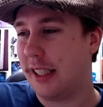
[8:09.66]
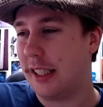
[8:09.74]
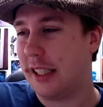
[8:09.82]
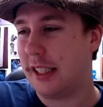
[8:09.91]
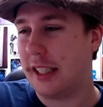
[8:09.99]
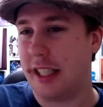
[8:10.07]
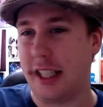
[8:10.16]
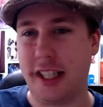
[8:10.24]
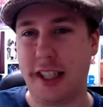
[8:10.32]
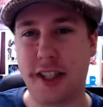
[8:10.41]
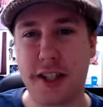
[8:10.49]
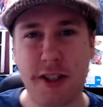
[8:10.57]

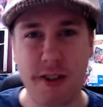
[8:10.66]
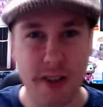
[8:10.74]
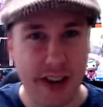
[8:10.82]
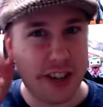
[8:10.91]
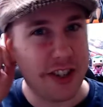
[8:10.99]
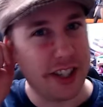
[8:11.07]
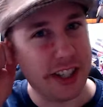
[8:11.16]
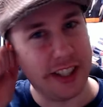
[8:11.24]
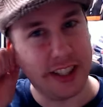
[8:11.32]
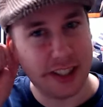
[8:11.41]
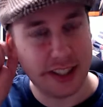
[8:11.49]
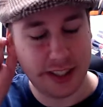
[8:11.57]
of
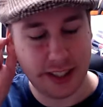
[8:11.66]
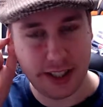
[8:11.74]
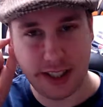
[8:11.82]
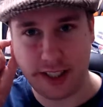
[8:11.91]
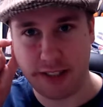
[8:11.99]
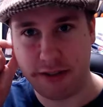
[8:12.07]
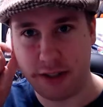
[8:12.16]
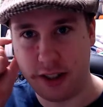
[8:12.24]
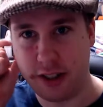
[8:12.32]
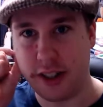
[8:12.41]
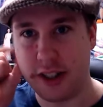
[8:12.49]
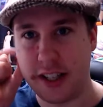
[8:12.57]
scrounging
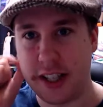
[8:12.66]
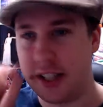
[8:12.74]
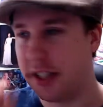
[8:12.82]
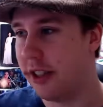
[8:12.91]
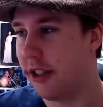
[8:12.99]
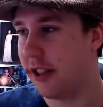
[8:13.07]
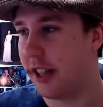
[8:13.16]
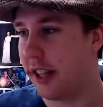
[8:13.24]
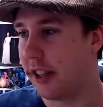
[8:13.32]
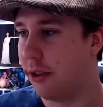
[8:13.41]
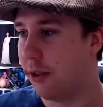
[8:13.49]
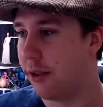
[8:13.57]
for decent news
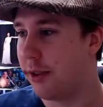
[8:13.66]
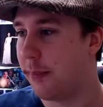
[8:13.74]
articles.